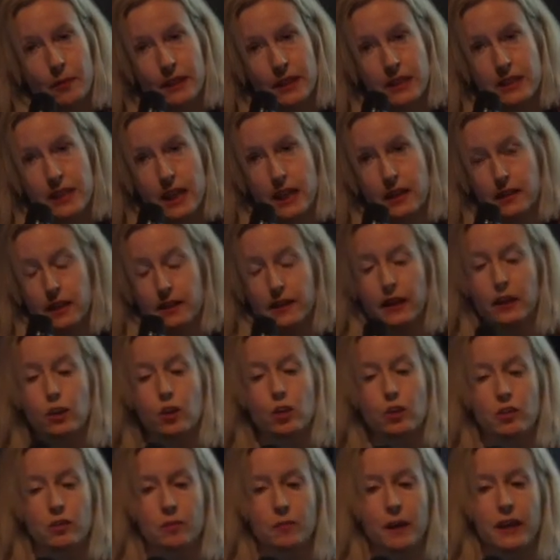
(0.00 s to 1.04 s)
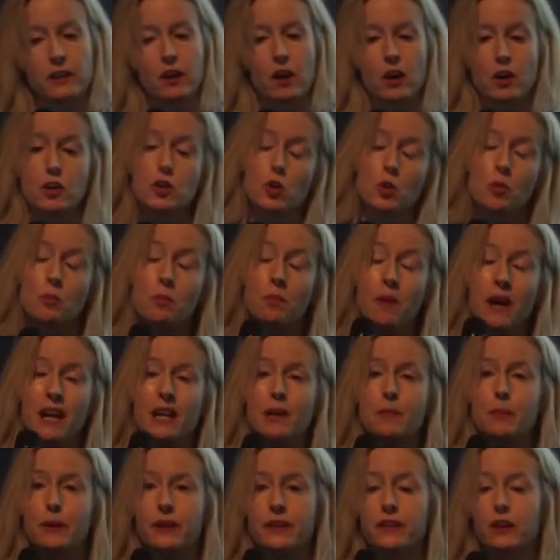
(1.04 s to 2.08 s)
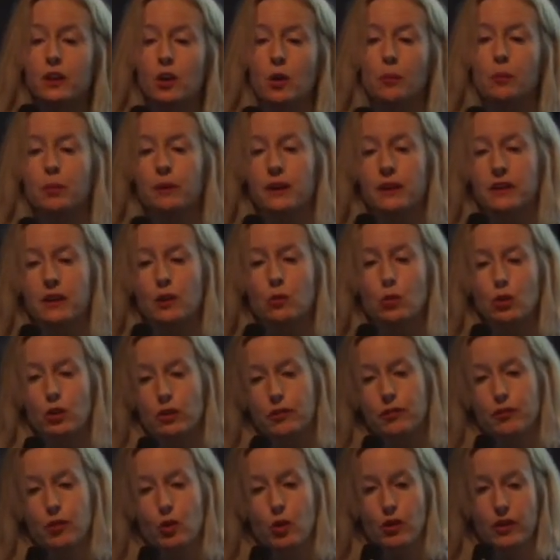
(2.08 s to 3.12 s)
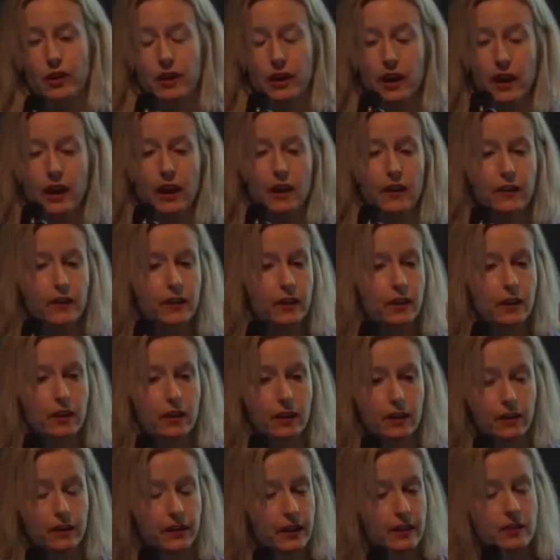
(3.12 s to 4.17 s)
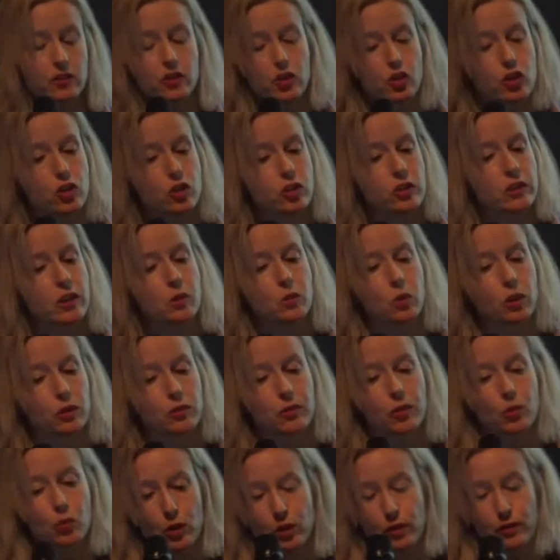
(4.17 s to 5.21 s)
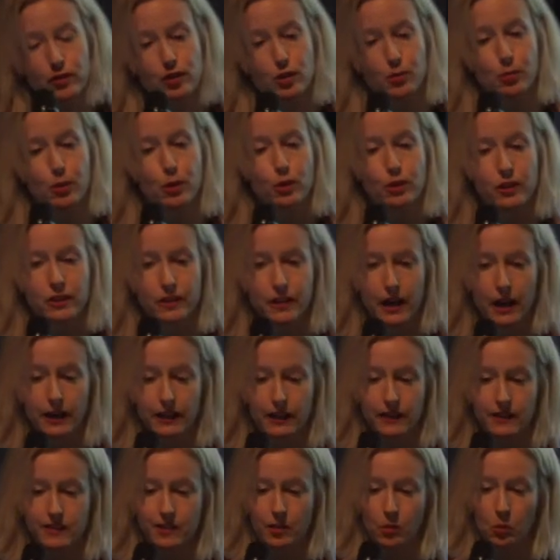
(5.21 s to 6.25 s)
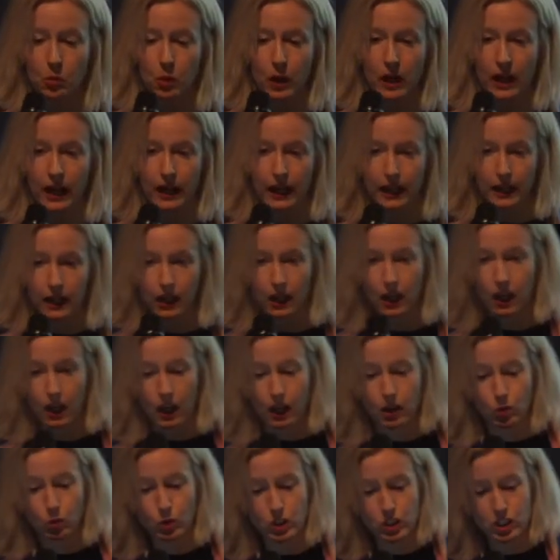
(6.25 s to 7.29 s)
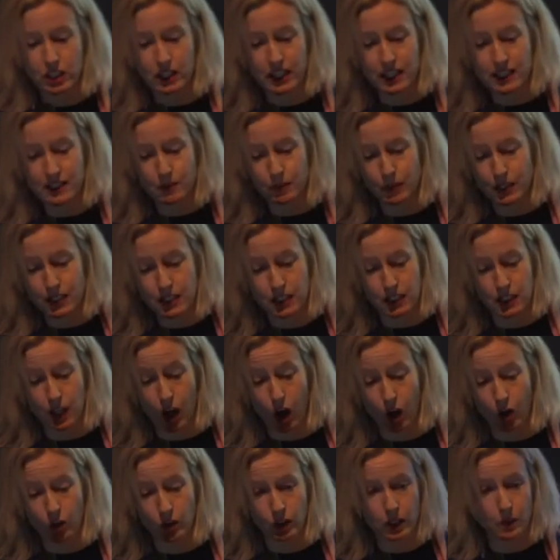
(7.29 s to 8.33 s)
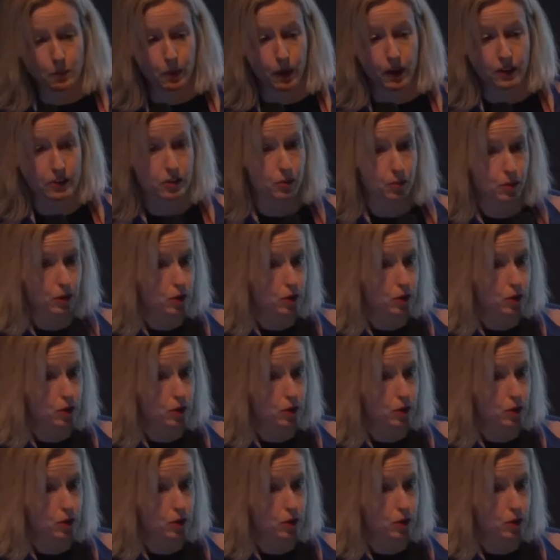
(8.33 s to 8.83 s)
in the day that they could have made art, or maybe the company they worked for, the, the, the institution they worked for, would have supported that in some way, which leads me to the only possible